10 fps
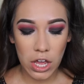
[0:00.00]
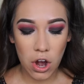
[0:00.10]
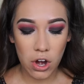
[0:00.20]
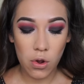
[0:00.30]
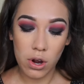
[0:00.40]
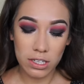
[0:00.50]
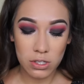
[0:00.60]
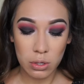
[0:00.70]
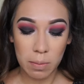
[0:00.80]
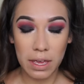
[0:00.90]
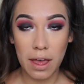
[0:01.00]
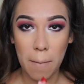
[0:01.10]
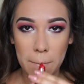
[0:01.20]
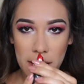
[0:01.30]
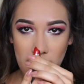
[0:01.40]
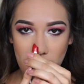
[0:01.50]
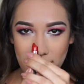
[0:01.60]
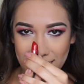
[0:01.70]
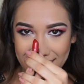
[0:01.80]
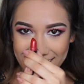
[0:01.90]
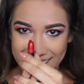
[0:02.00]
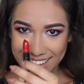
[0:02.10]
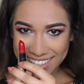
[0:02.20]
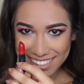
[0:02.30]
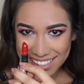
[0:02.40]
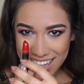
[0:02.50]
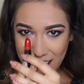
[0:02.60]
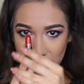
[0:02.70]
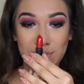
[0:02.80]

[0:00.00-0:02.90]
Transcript: Are going to be applying this